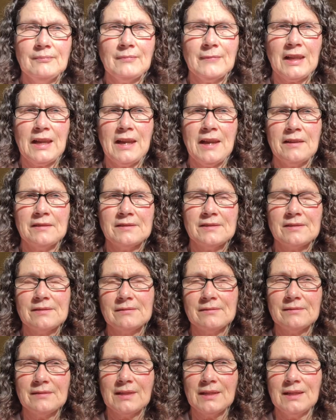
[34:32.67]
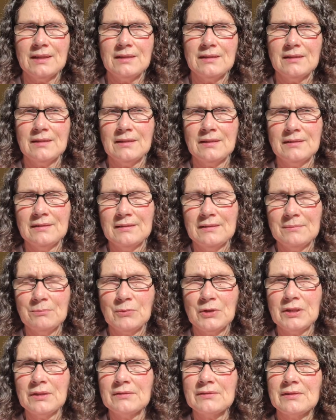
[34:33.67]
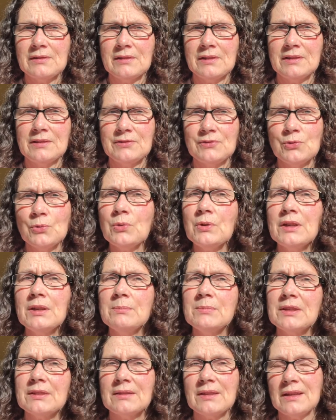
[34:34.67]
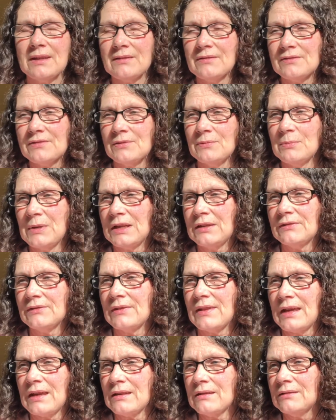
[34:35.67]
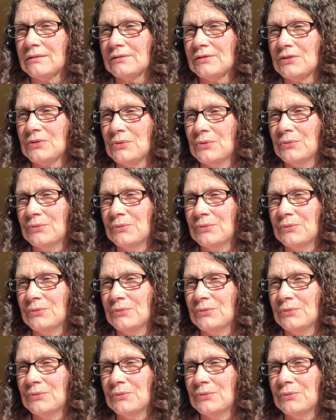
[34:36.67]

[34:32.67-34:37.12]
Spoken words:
cats, they bring us a lot of joy, but they also make us think too.